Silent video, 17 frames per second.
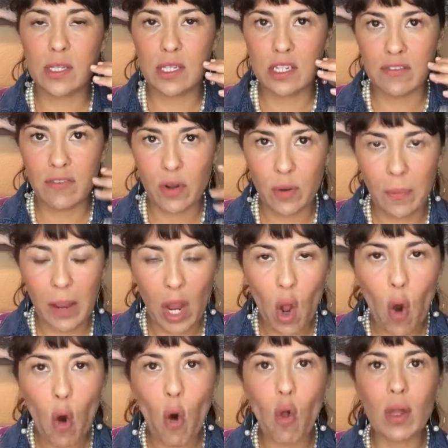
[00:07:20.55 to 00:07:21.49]
devoted my
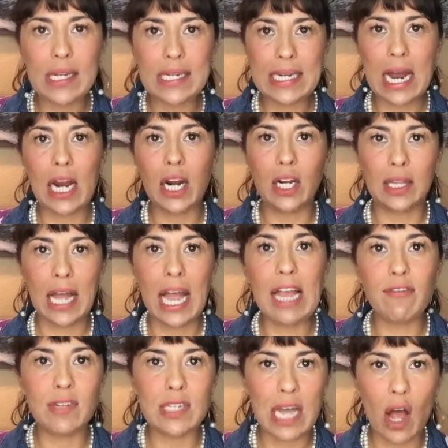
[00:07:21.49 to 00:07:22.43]
whole entire
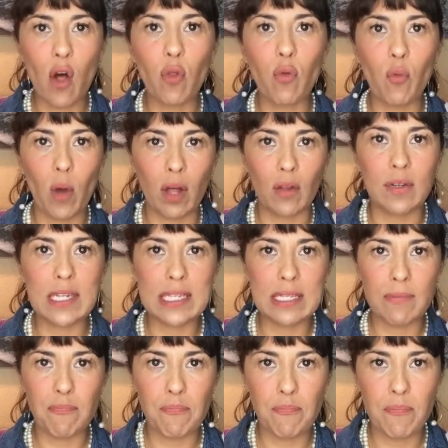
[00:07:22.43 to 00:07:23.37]
life to health, wellness,
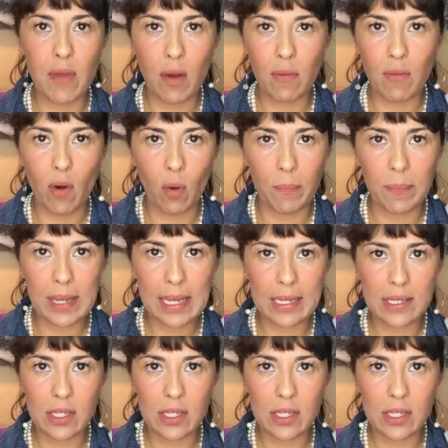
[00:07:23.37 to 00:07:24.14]
and whole being.